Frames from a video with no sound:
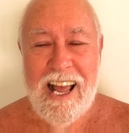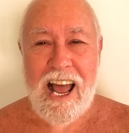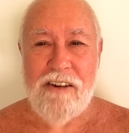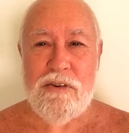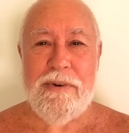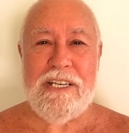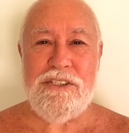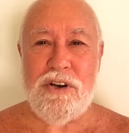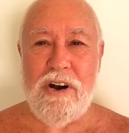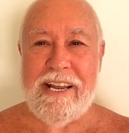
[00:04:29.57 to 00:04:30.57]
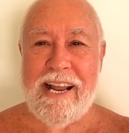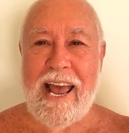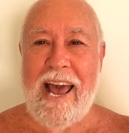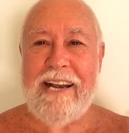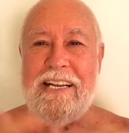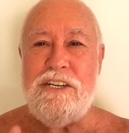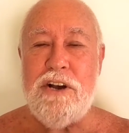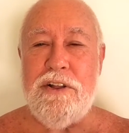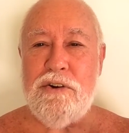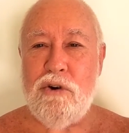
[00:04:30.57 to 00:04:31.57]
Everybody's talking at each
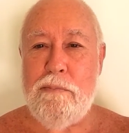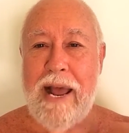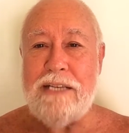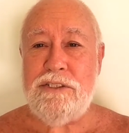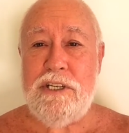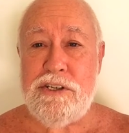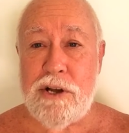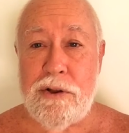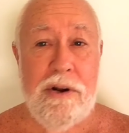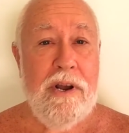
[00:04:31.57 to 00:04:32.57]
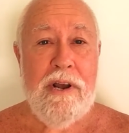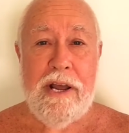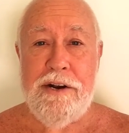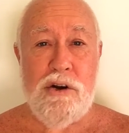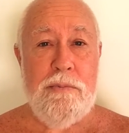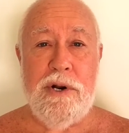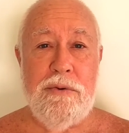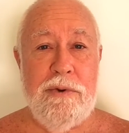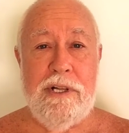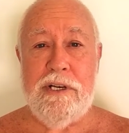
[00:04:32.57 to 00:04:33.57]
other or past each other, and nobody
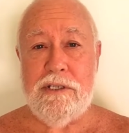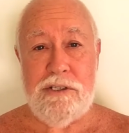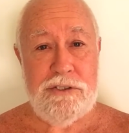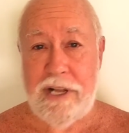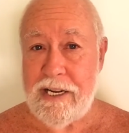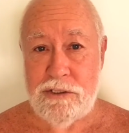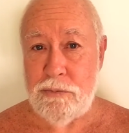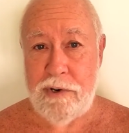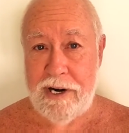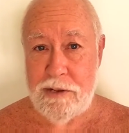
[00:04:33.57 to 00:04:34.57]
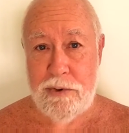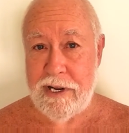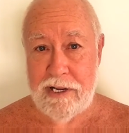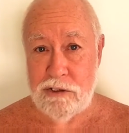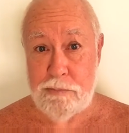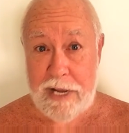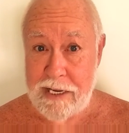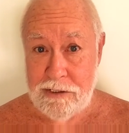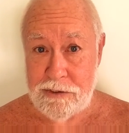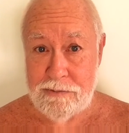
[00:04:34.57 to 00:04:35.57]
really understands what anybody else
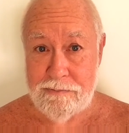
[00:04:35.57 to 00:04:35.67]
means.